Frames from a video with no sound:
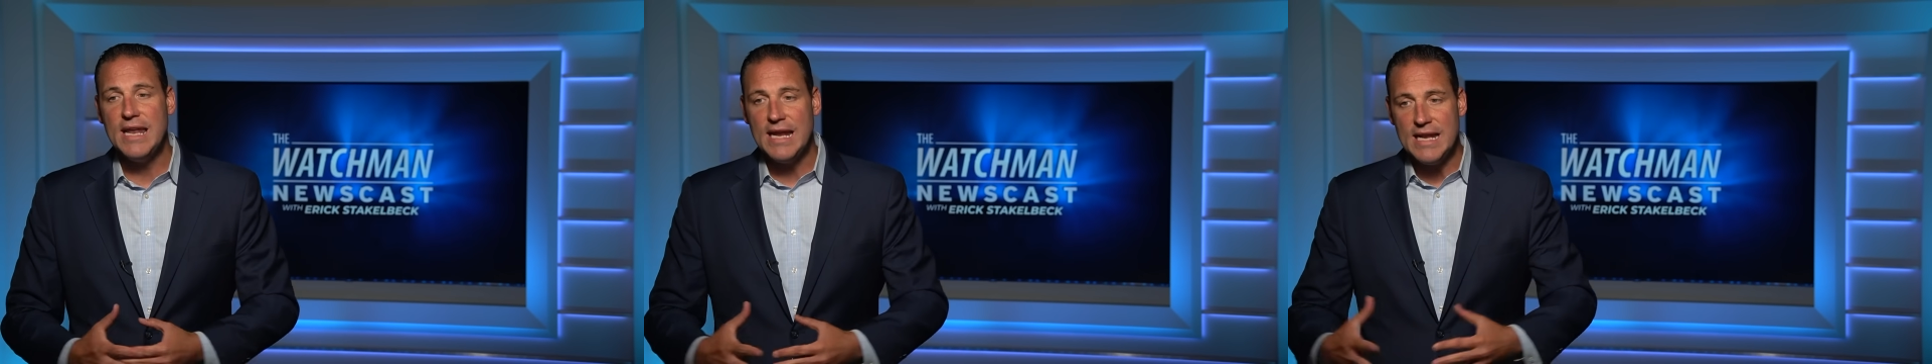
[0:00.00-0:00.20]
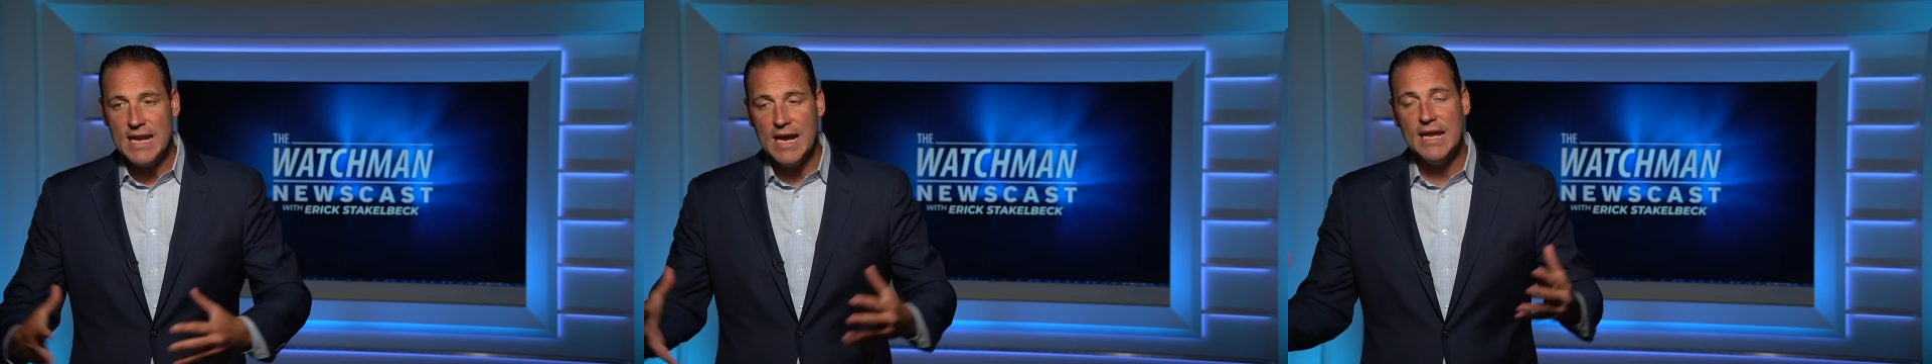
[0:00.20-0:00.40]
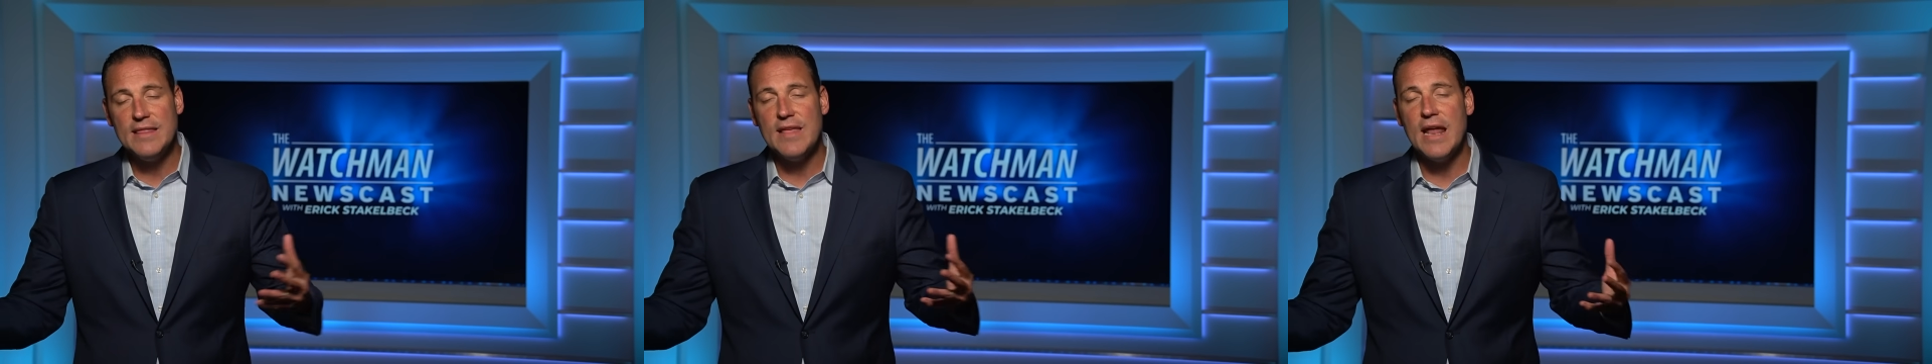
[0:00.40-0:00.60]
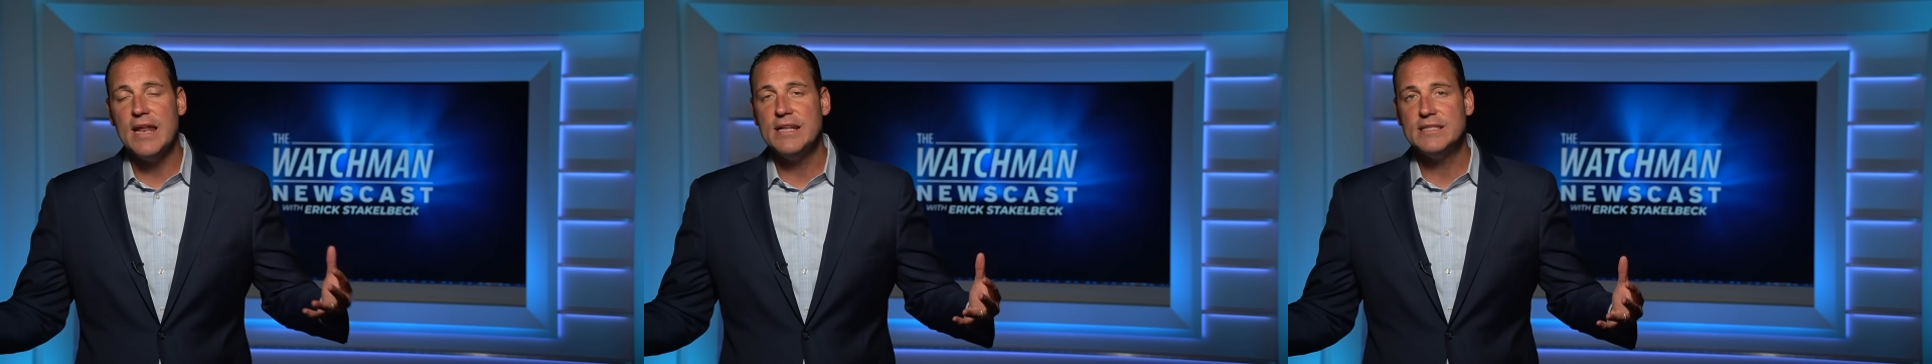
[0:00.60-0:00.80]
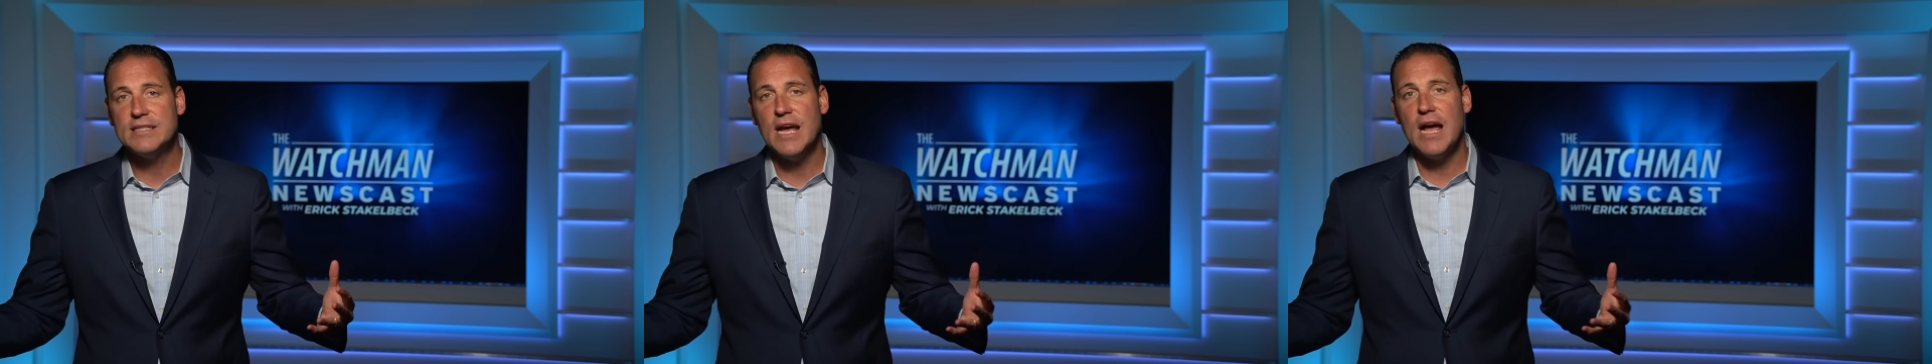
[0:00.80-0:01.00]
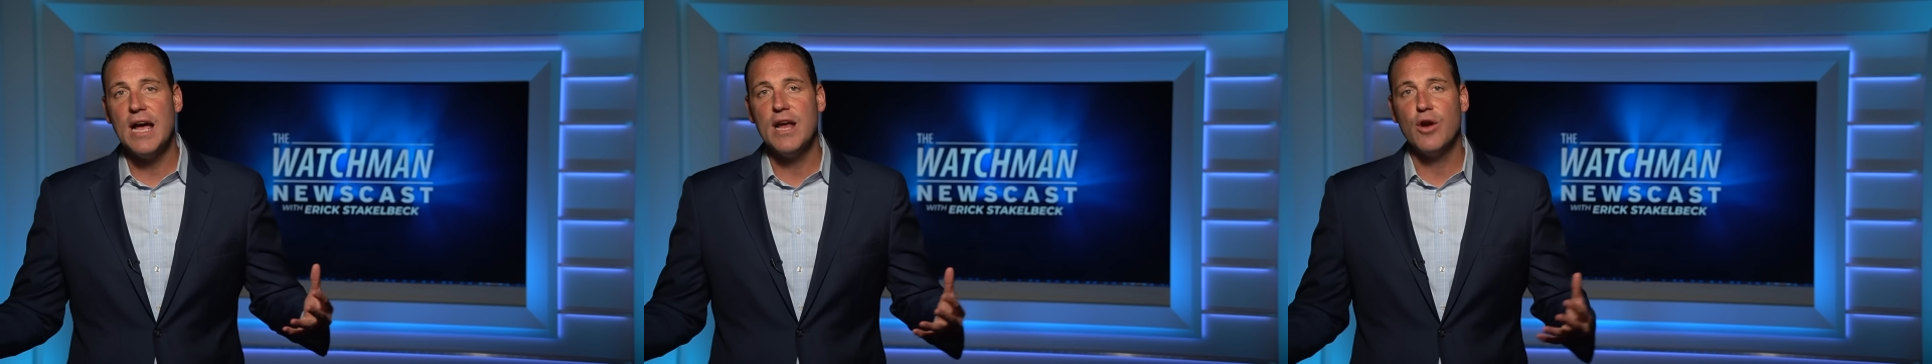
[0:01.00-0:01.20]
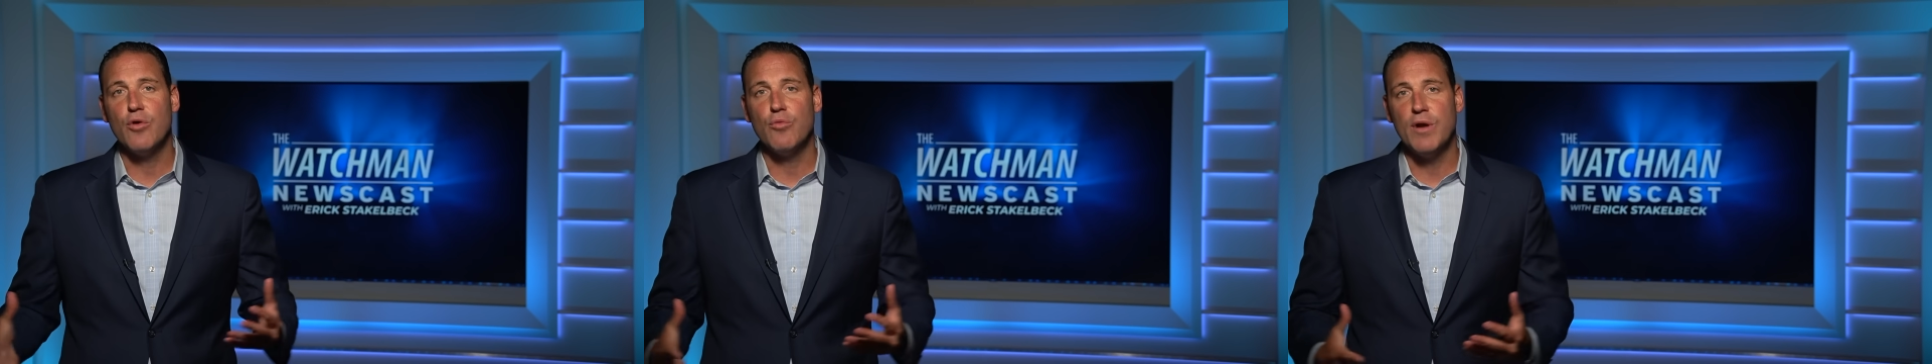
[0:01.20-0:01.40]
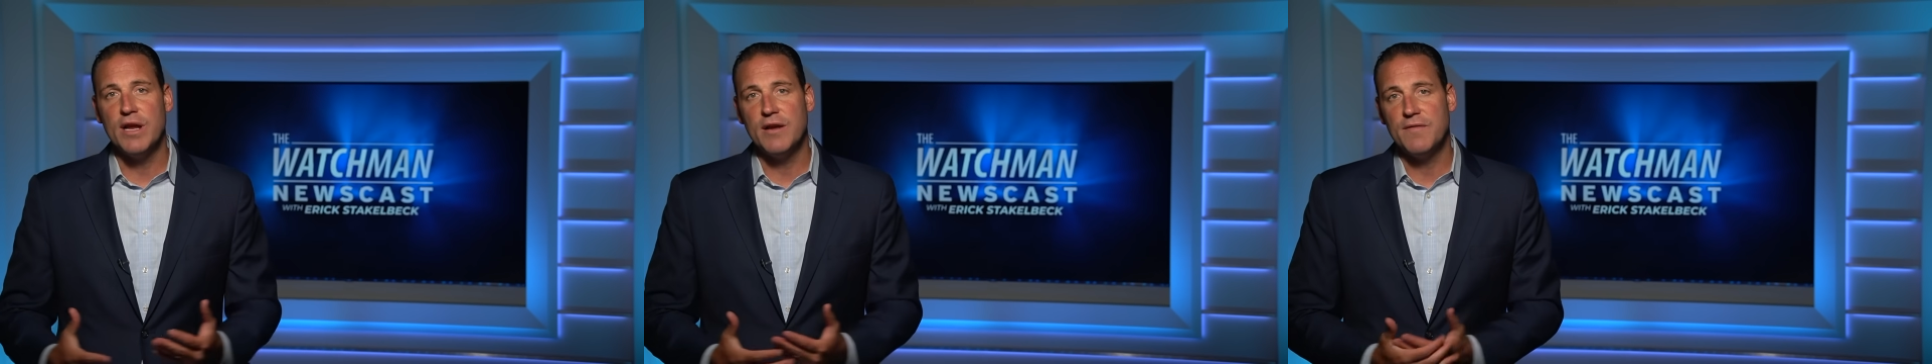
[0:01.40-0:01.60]
ignite that entire
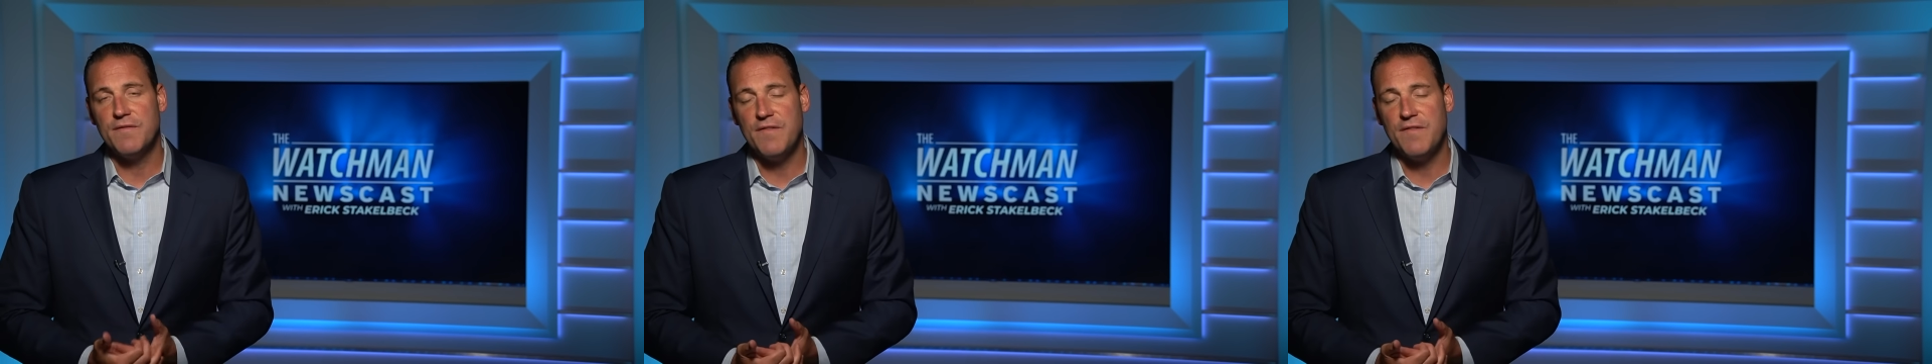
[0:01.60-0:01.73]
ring of